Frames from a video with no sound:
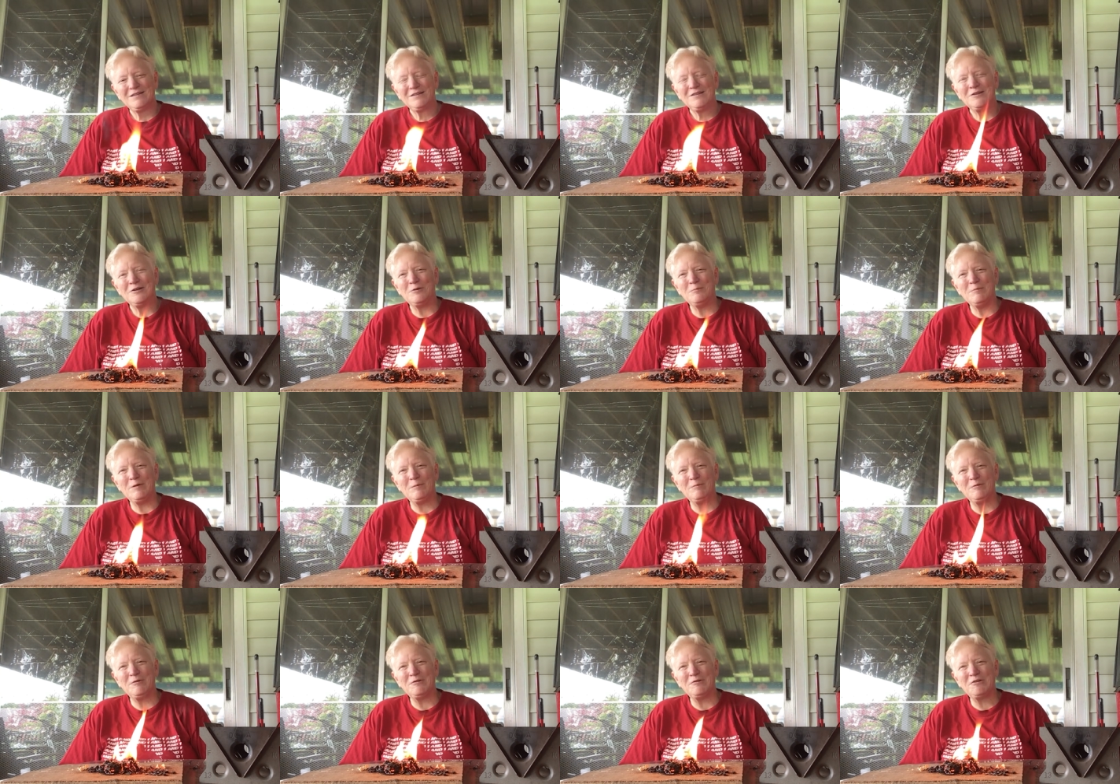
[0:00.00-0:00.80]
Her
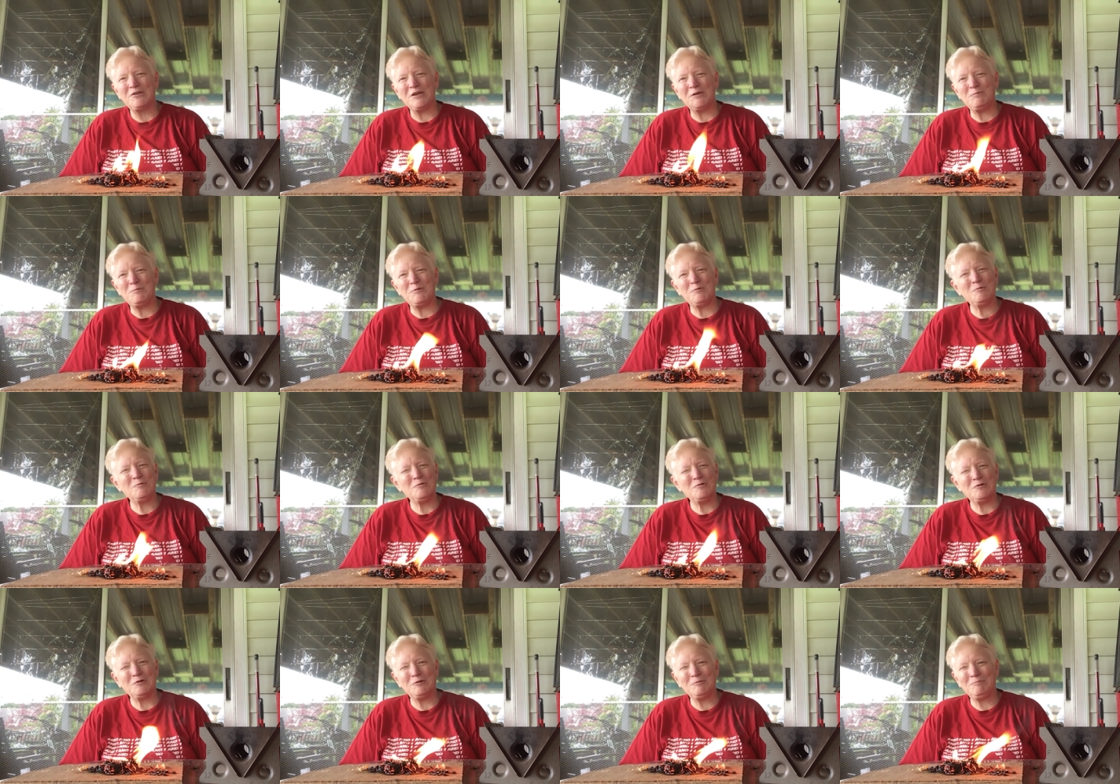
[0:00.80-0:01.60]
memory will keep you
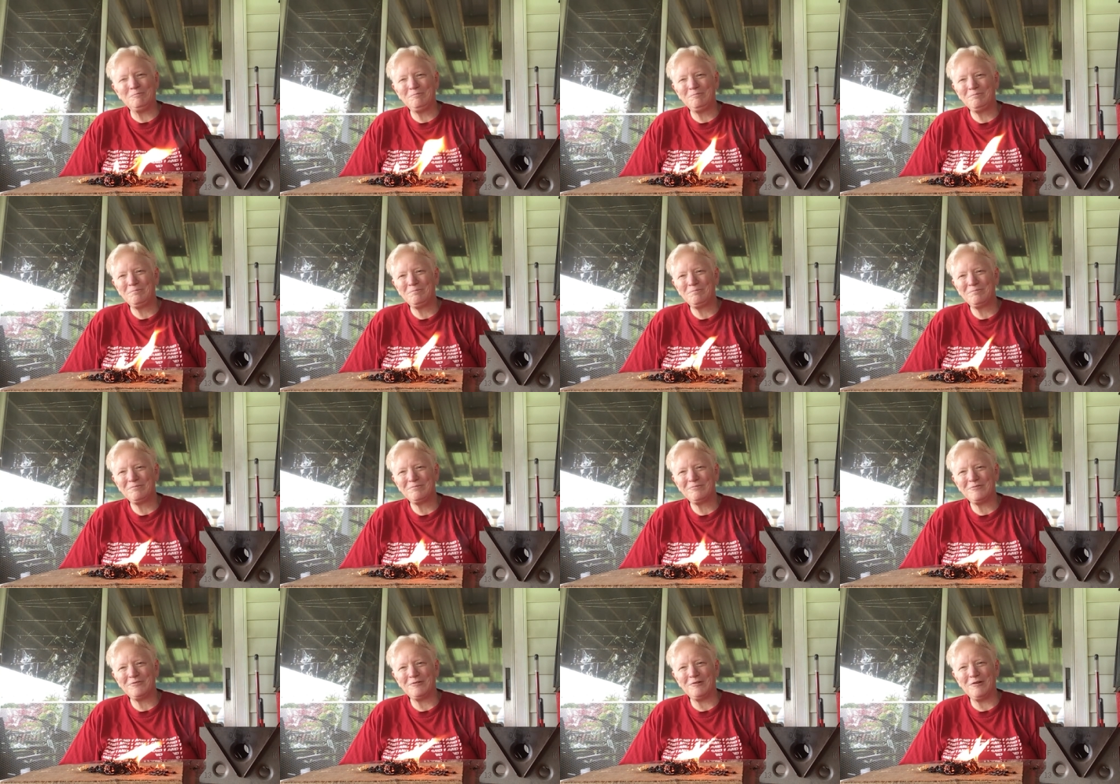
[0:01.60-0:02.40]
warm
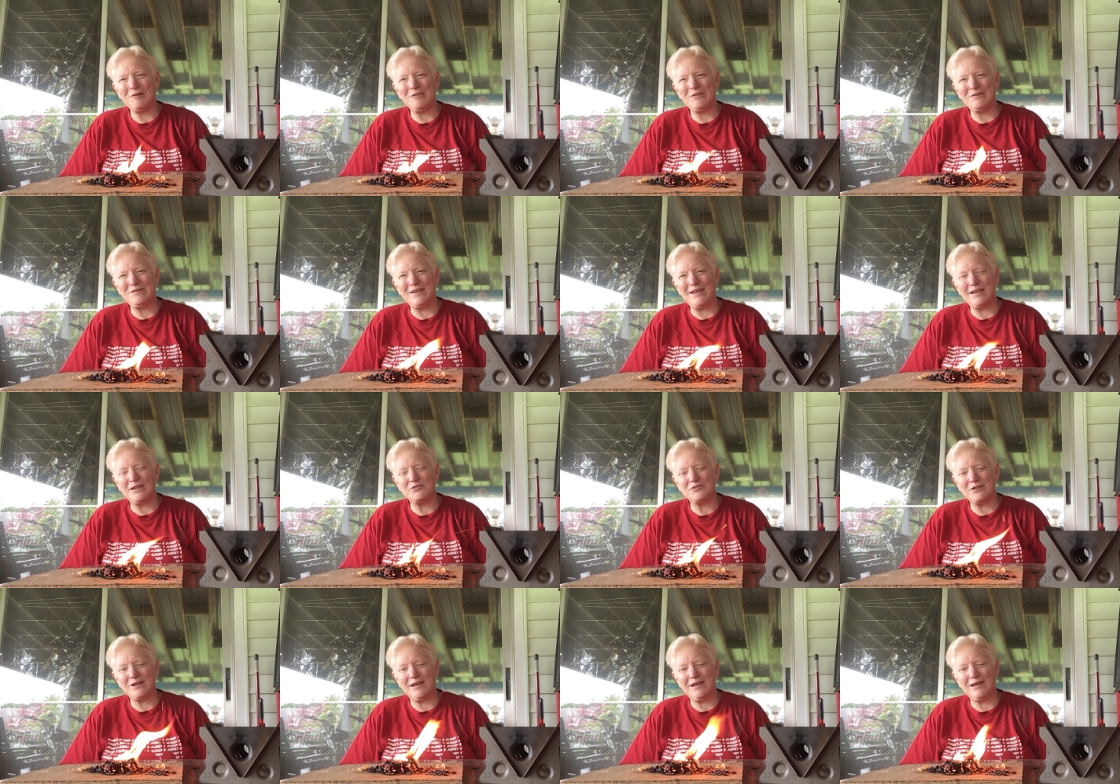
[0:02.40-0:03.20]
for all the
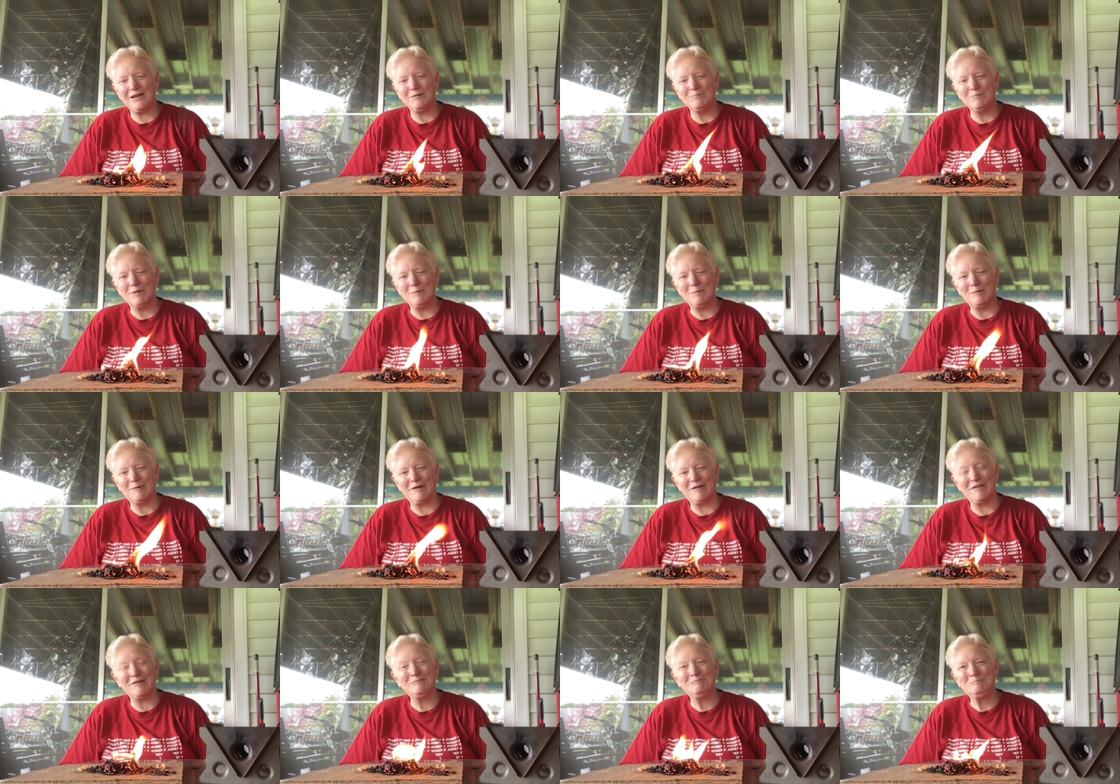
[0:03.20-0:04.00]
days ahead, my
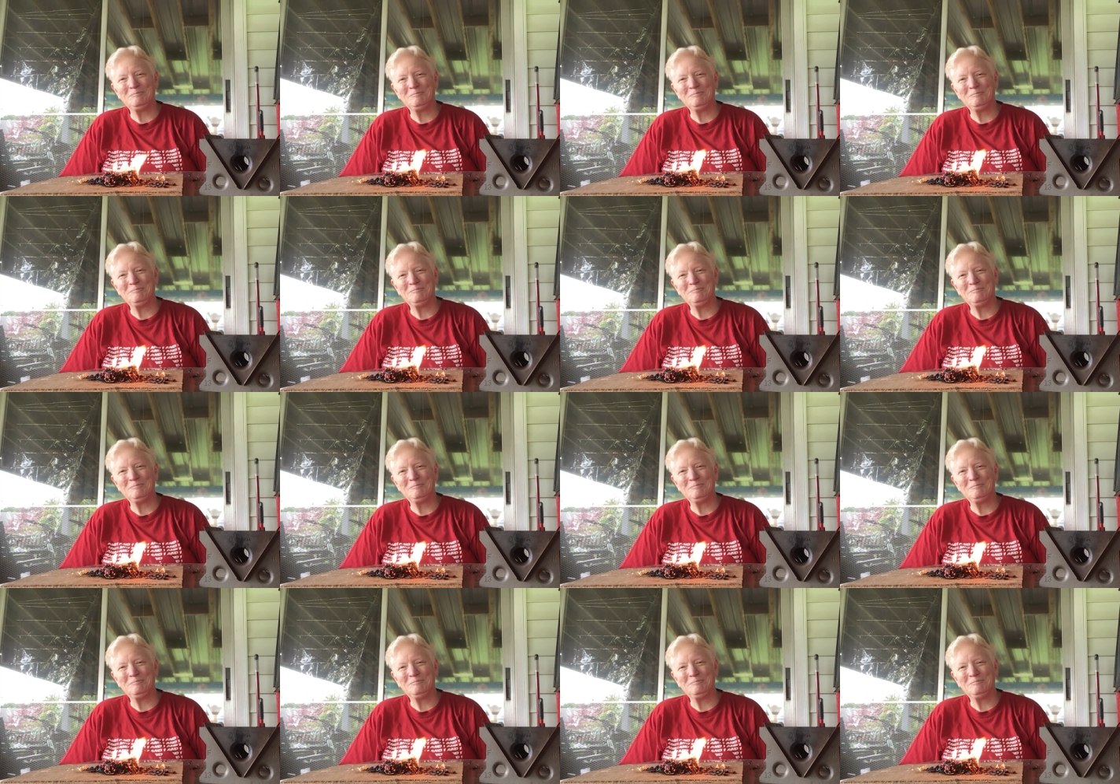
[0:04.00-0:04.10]
brother.